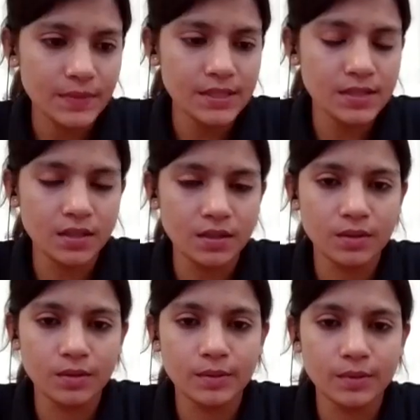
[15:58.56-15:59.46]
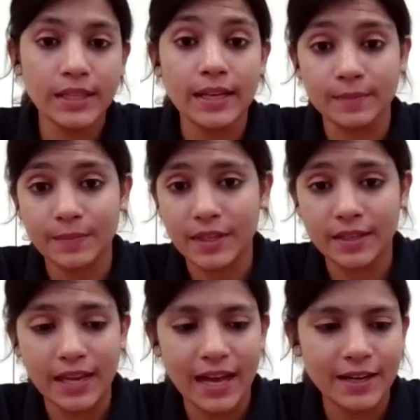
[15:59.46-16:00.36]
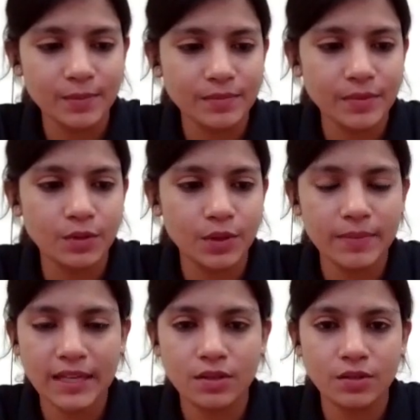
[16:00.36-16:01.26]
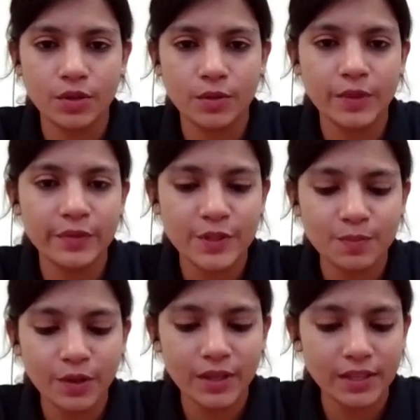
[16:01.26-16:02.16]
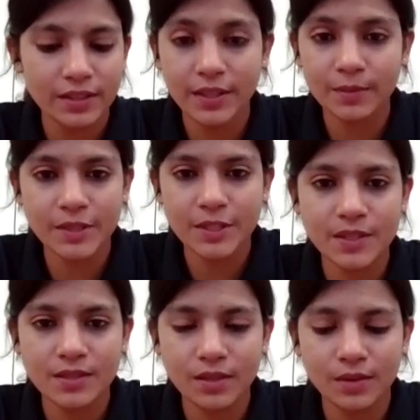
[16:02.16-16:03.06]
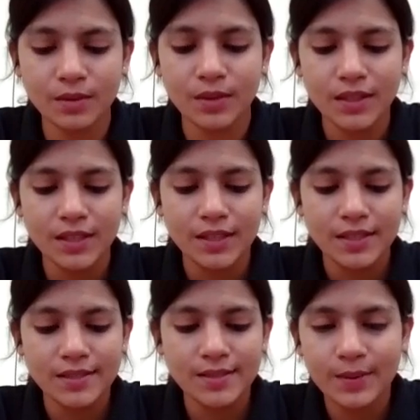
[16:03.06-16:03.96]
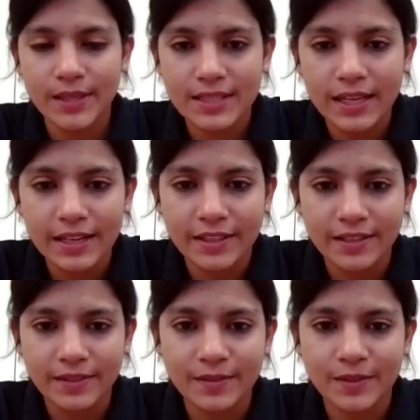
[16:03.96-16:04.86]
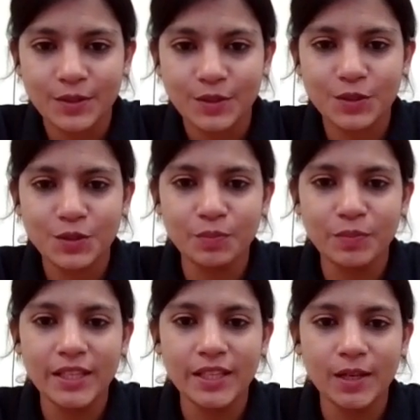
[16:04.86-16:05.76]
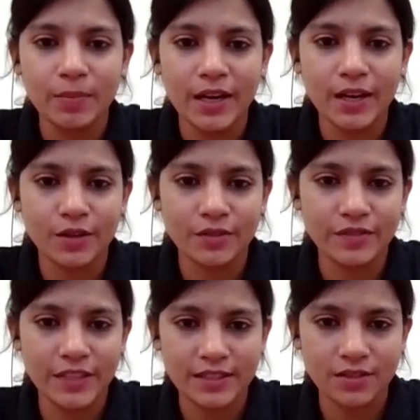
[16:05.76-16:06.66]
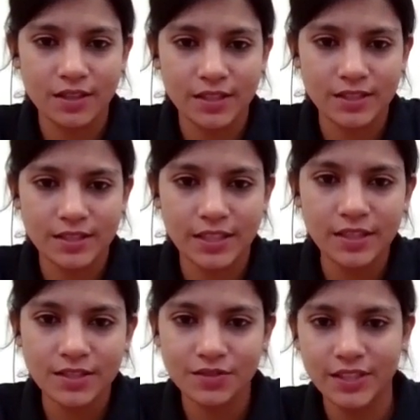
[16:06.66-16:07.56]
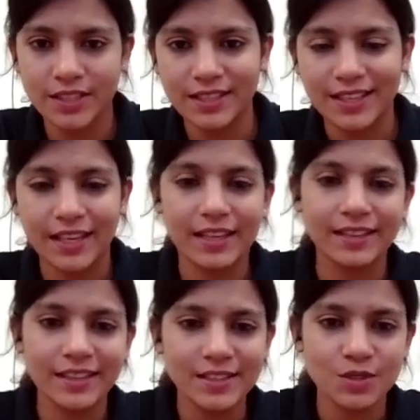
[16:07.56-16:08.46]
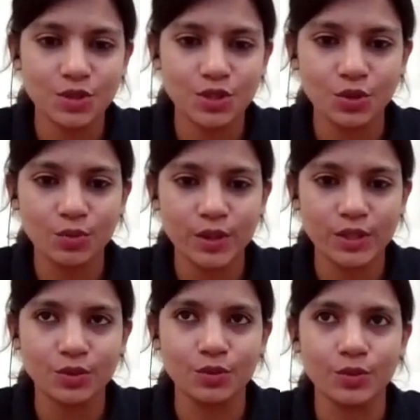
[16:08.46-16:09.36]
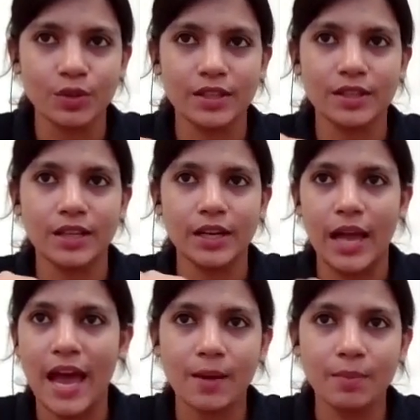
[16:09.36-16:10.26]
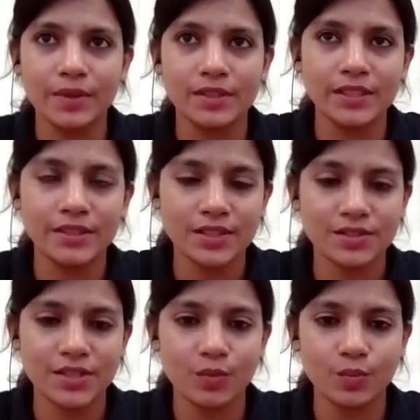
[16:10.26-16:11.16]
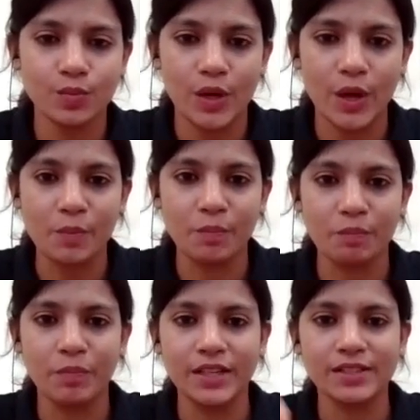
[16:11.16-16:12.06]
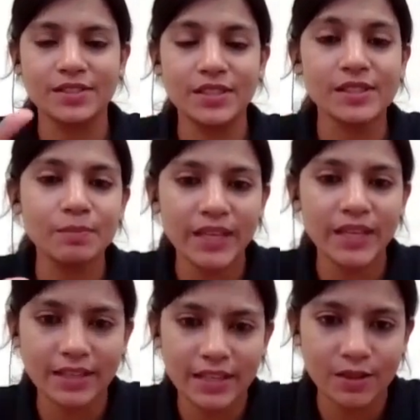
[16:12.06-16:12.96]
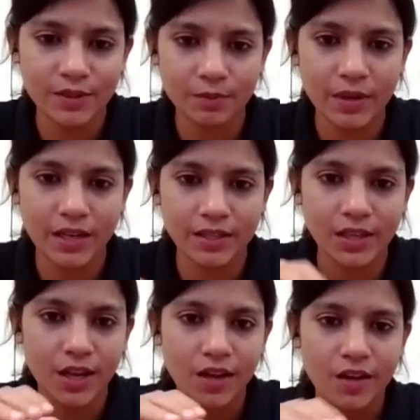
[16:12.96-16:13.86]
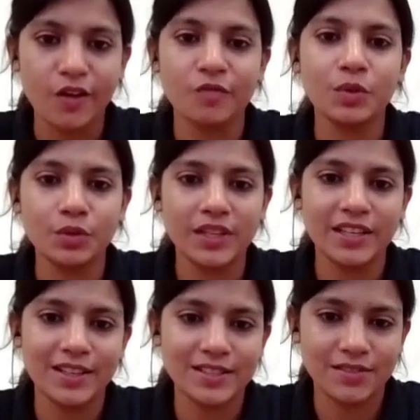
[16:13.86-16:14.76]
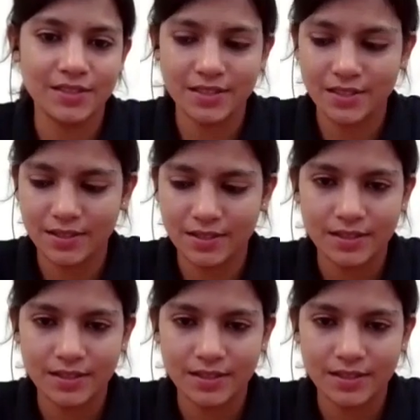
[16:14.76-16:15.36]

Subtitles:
So yeah, Adam, going back to your previous point, it be so exciting to be a part of electronics industry and then switching over to apparel industry, but still being a relevant part of both the industries.